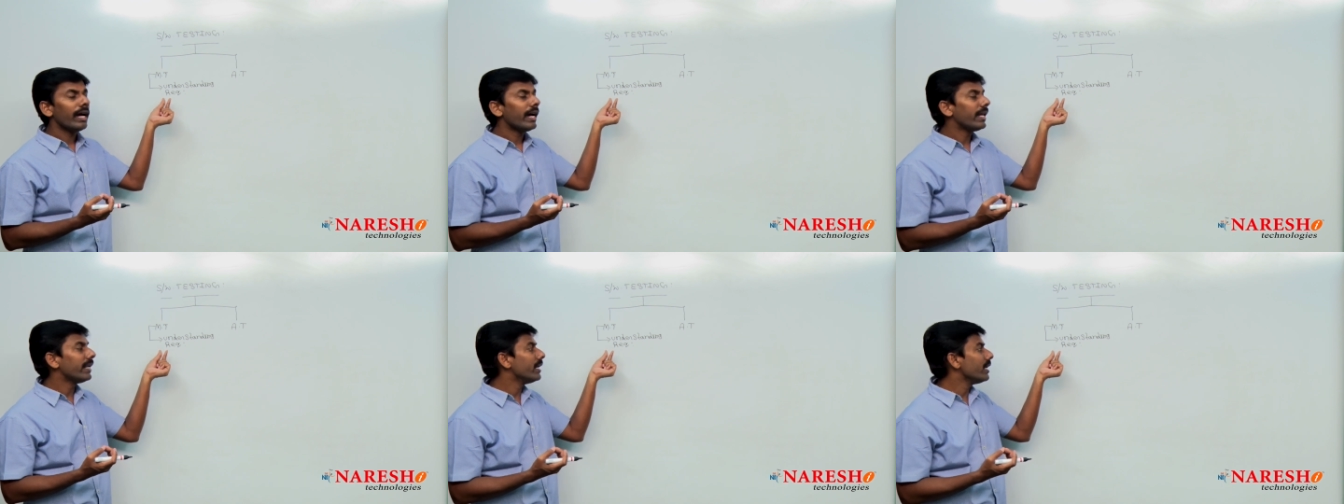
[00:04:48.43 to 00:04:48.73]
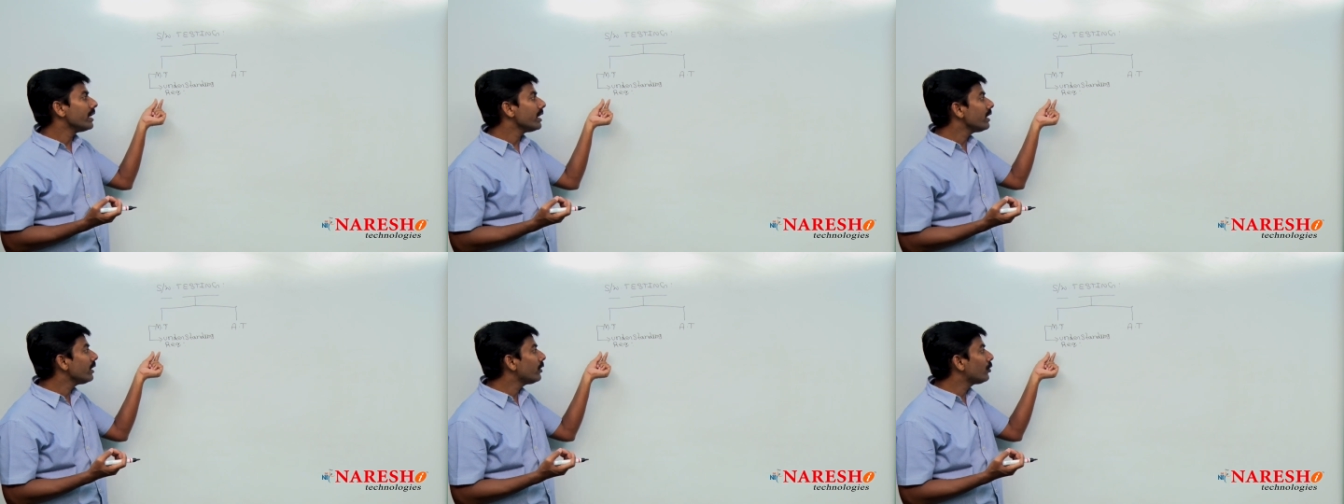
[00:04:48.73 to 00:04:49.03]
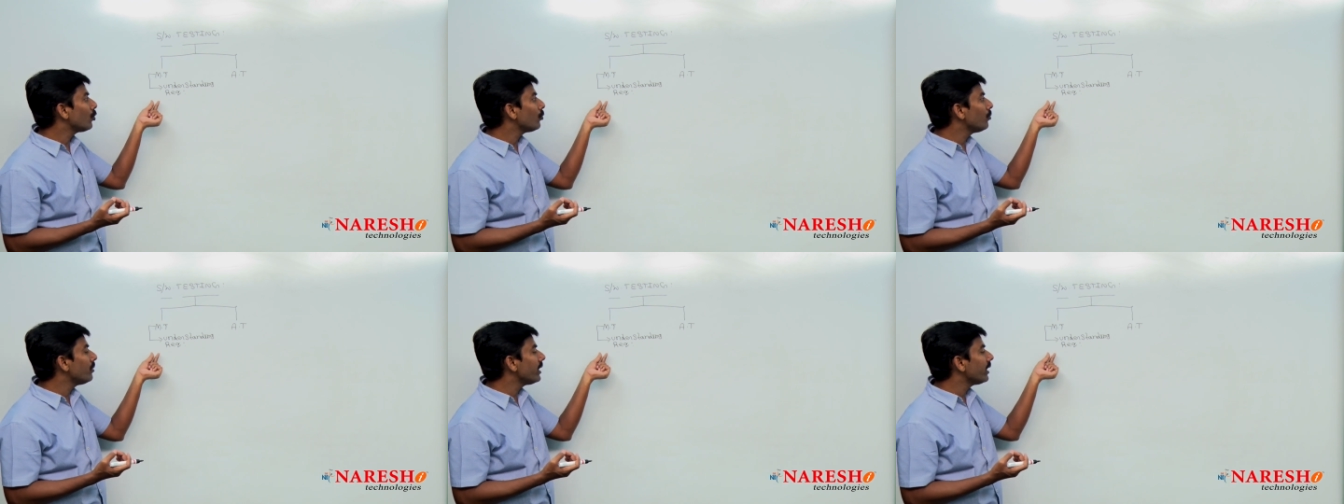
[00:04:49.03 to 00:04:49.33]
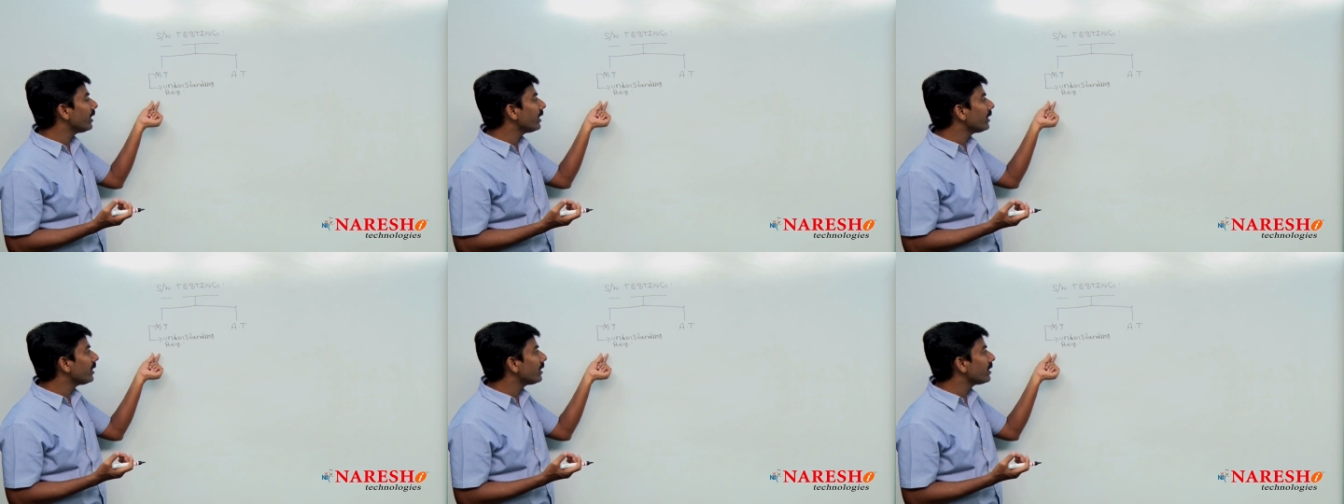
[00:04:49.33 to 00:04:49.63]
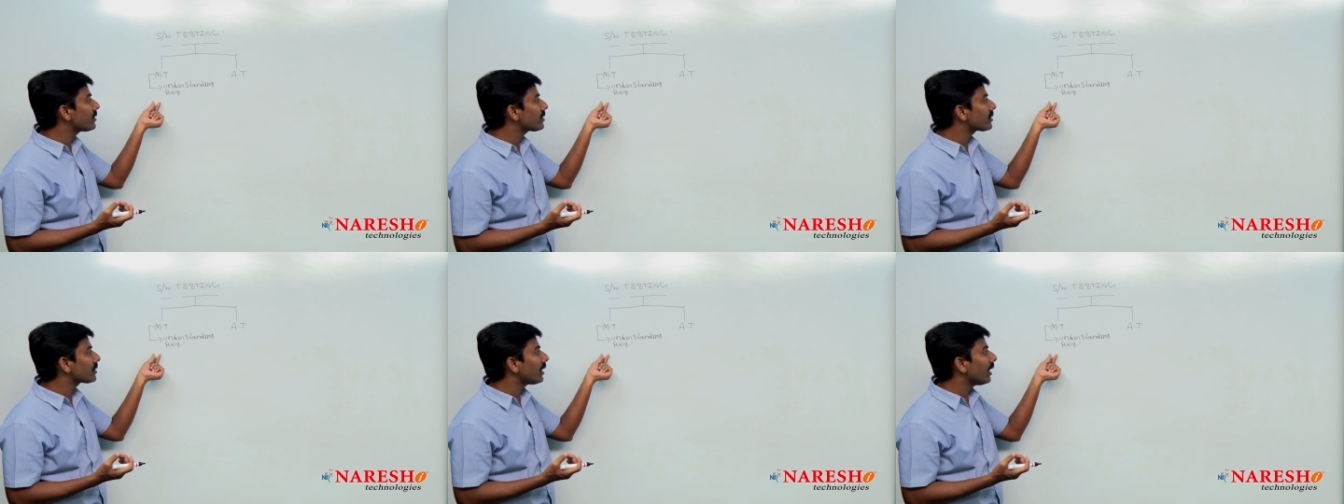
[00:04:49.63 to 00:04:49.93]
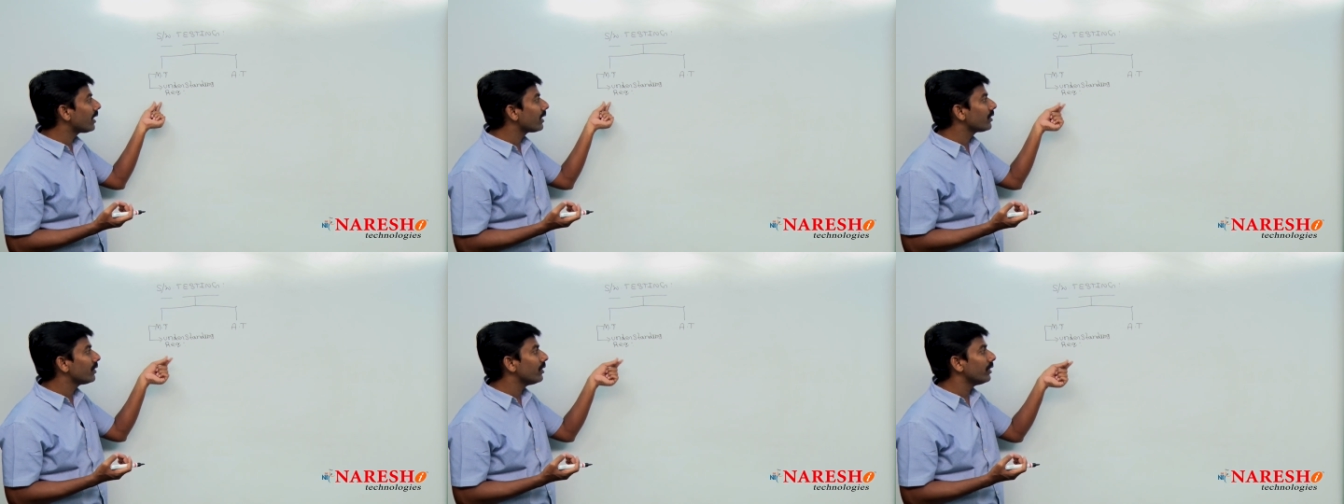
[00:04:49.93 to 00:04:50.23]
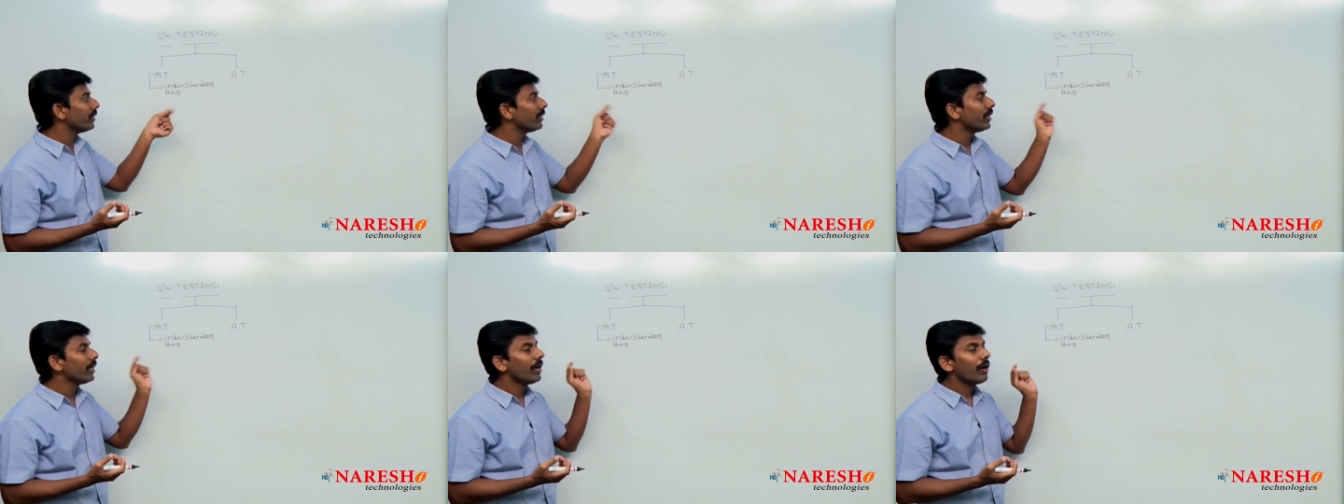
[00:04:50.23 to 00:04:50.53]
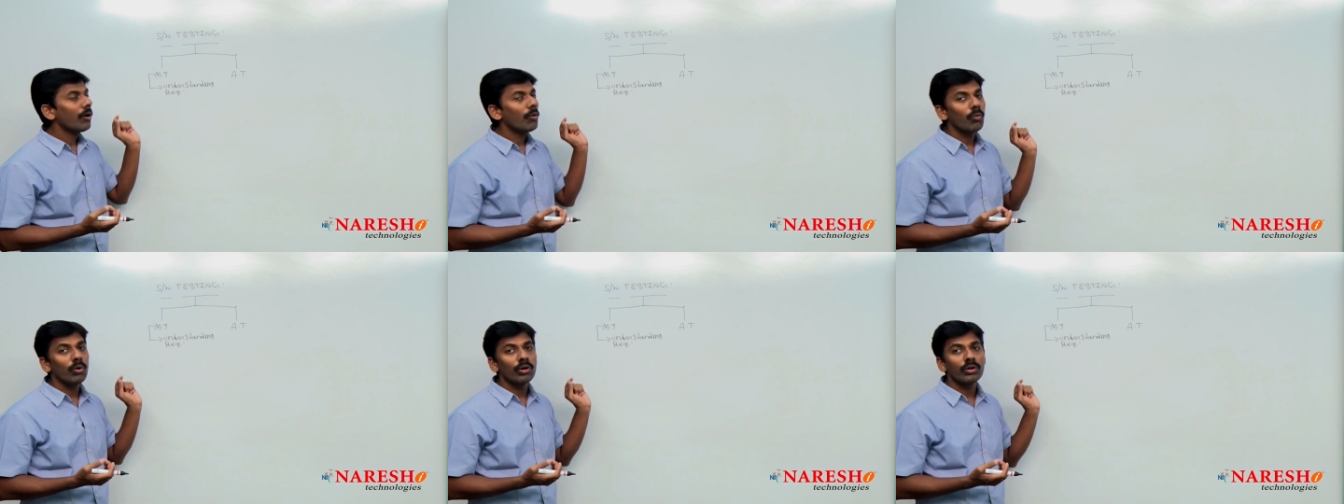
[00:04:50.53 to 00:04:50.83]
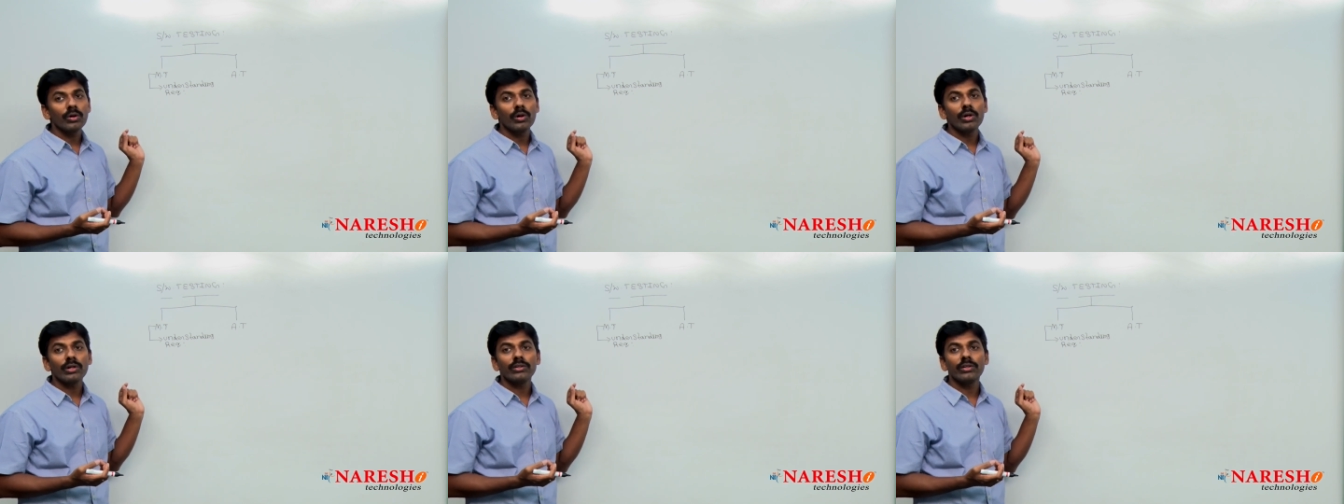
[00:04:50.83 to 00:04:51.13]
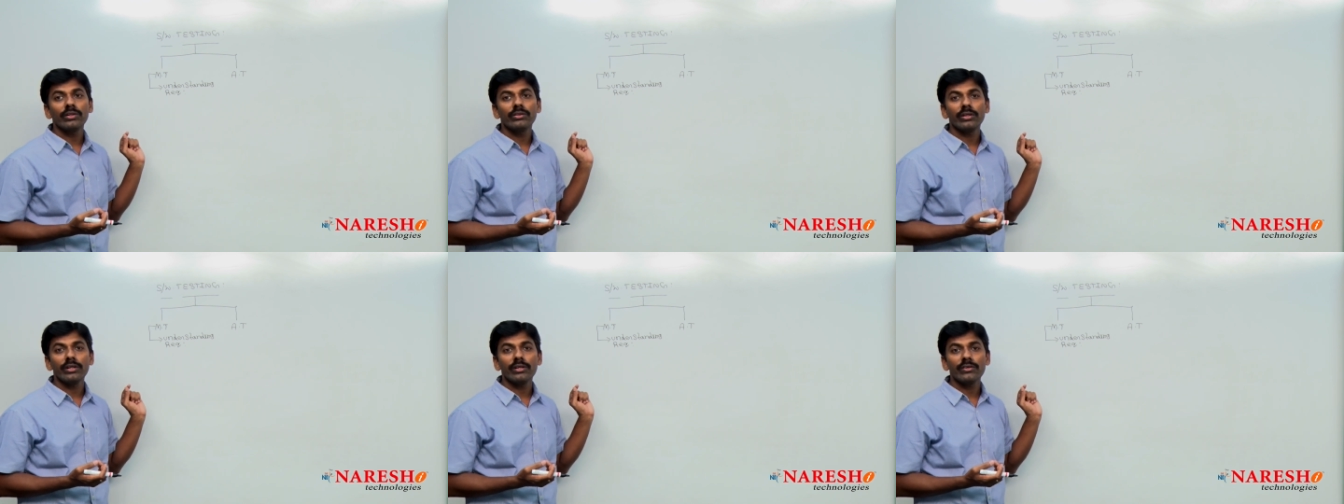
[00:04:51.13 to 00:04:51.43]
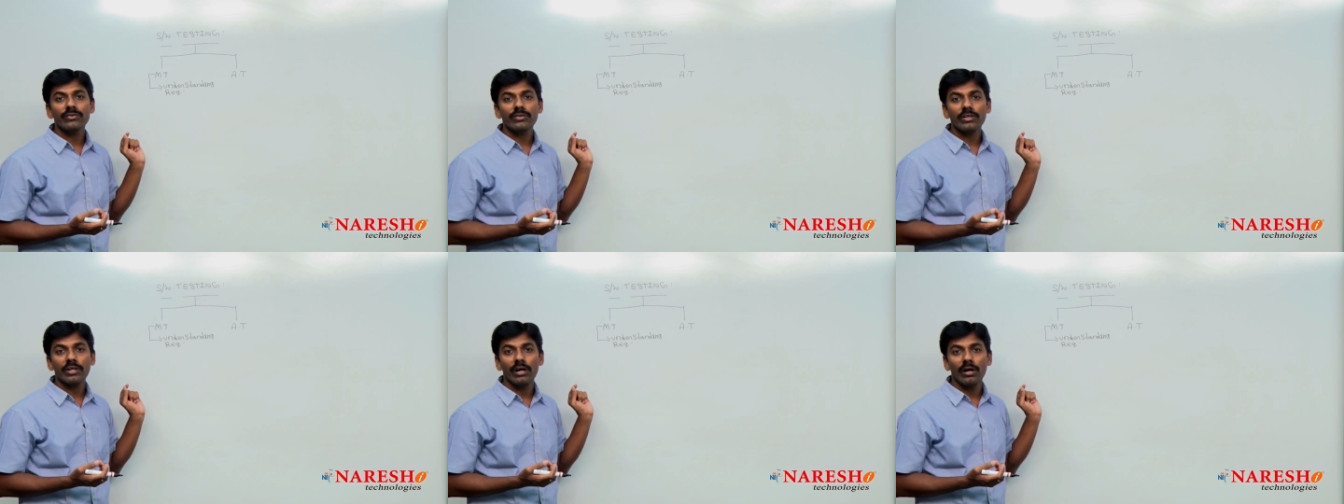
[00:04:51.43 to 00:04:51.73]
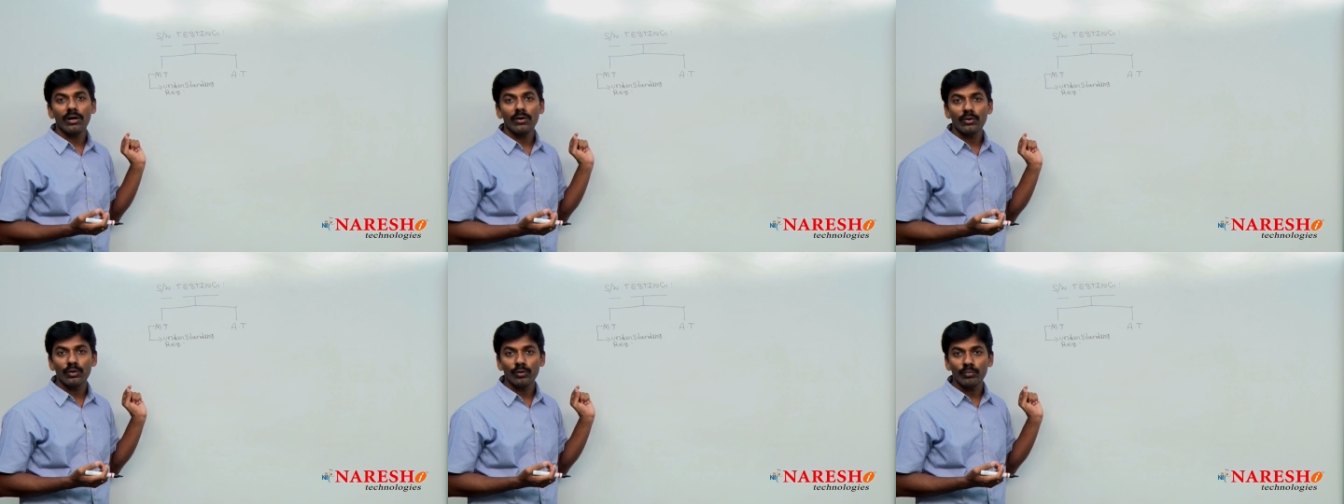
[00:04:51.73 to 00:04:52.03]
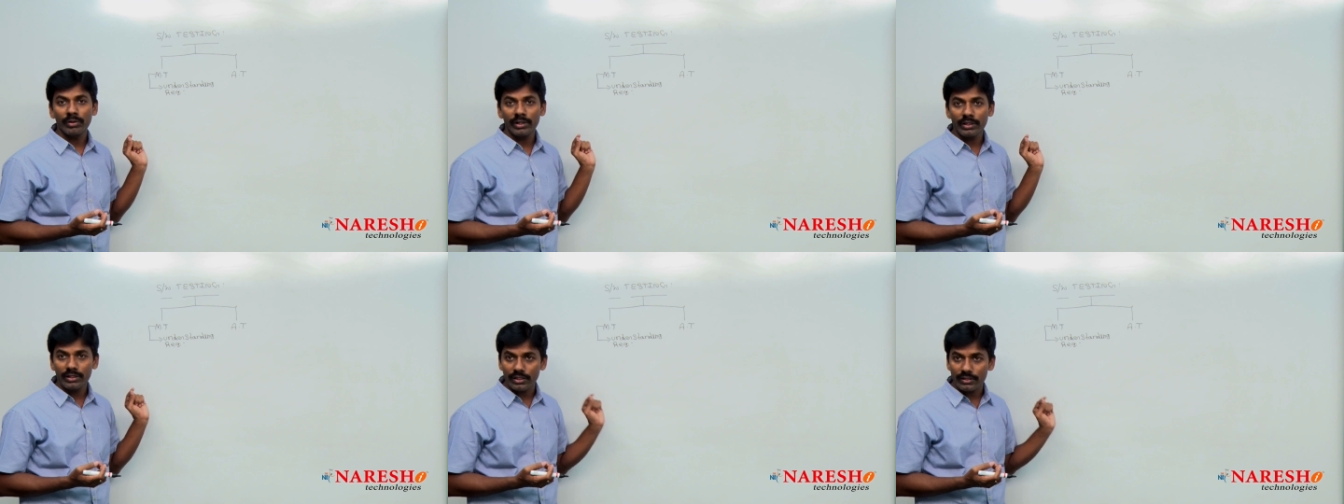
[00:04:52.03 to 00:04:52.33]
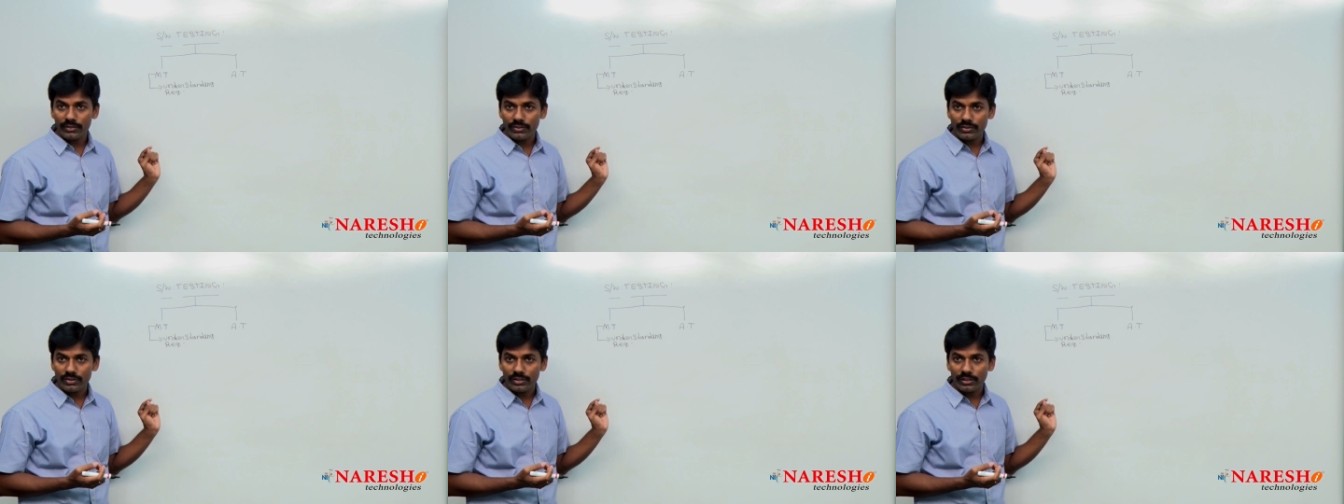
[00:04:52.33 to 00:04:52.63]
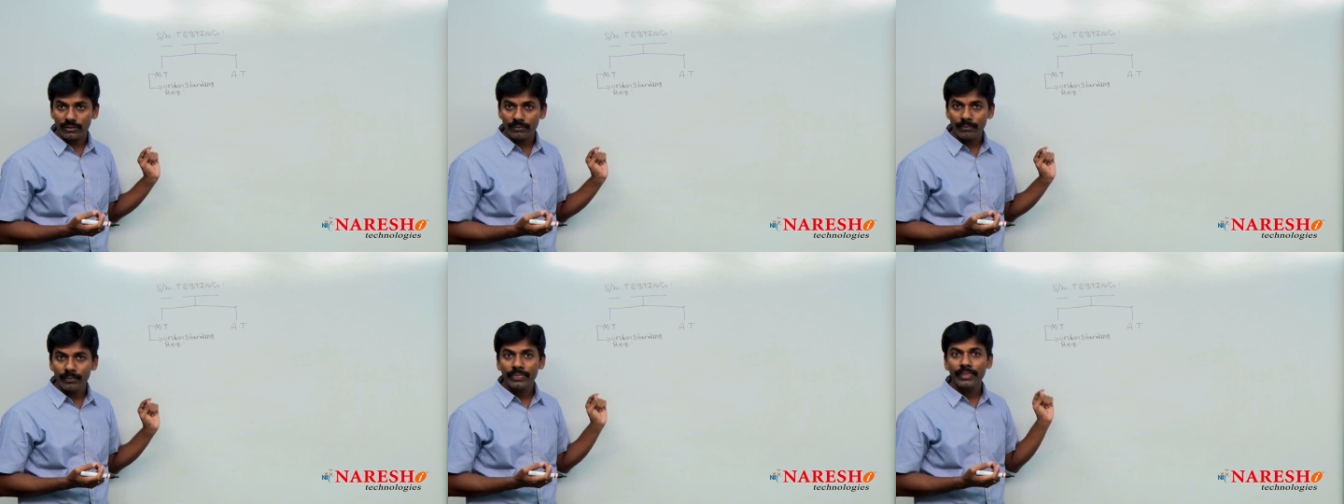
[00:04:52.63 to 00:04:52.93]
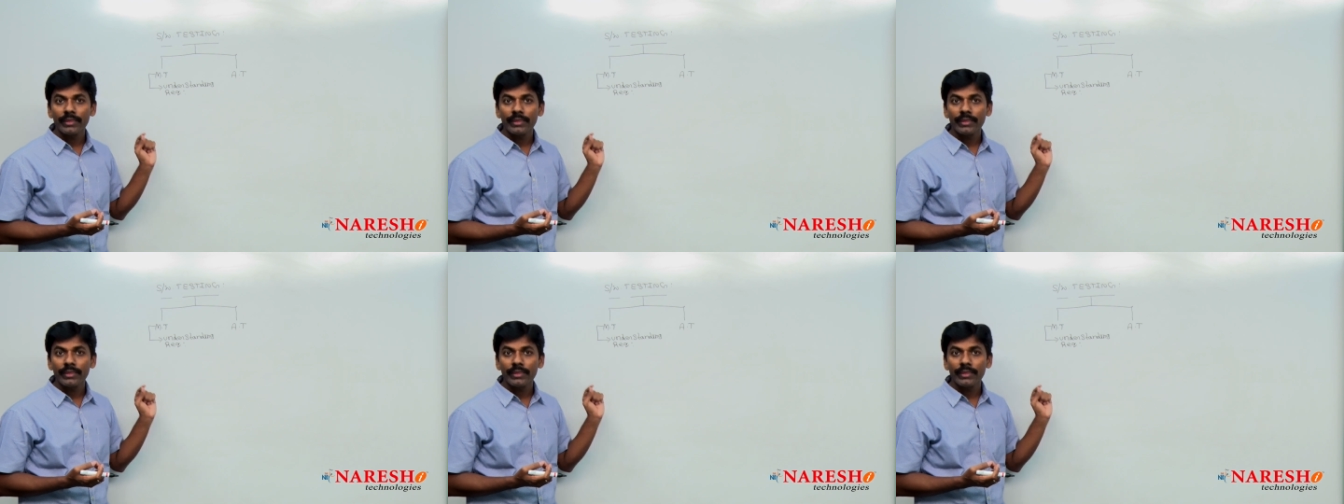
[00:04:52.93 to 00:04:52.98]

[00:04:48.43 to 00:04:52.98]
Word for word: and need to be understand that what are the things you have to be tested.